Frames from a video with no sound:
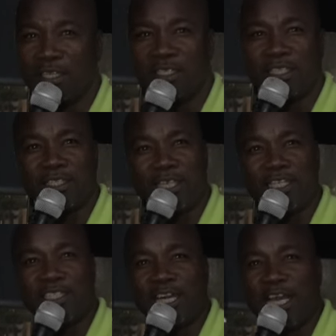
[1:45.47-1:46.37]
This is the
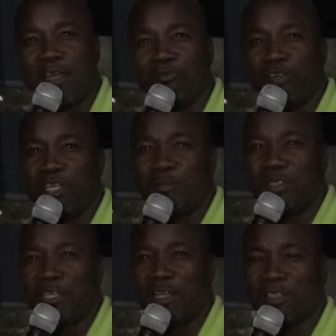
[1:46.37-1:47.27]
second time Philip
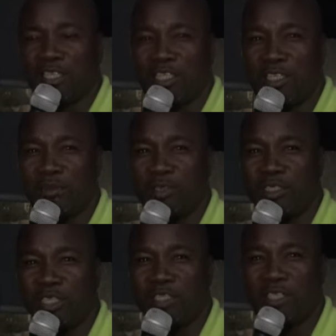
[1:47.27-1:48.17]
is handling
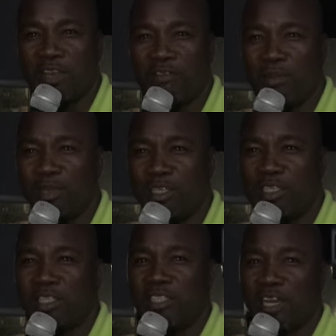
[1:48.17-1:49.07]

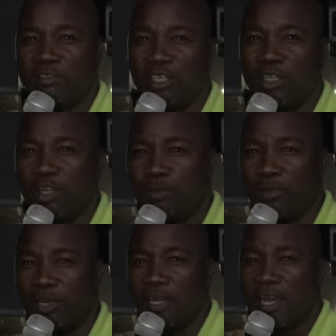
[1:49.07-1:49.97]
driving the group,
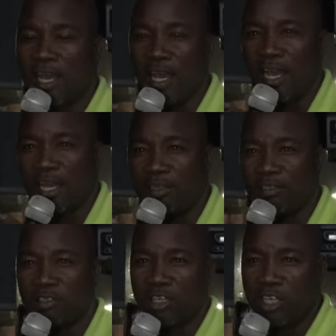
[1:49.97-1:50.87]

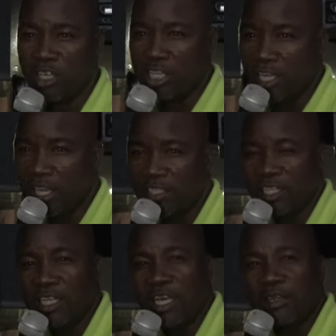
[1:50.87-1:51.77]
and he has
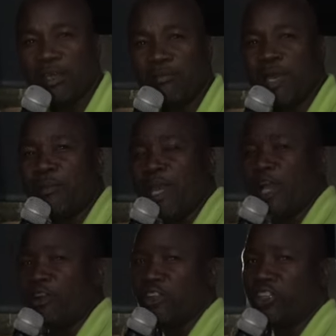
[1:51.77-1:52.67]
a
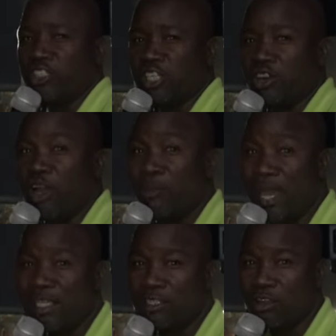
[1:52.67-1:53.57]
conductor or a
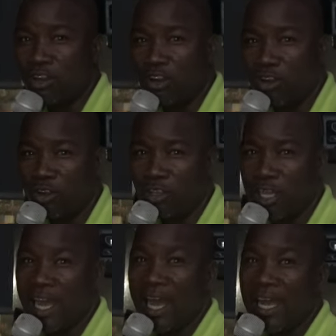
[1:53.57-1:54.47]
mate called,
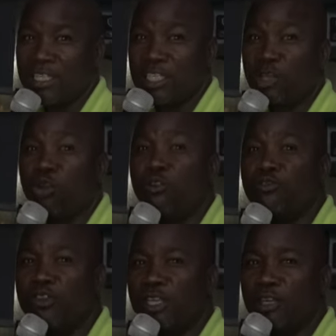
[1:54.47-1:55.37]
I say,
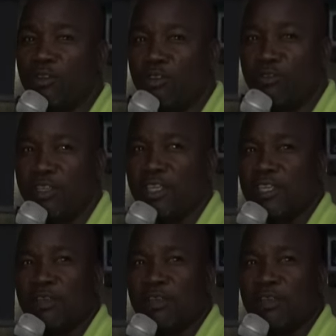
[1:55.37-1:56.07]
Kofi,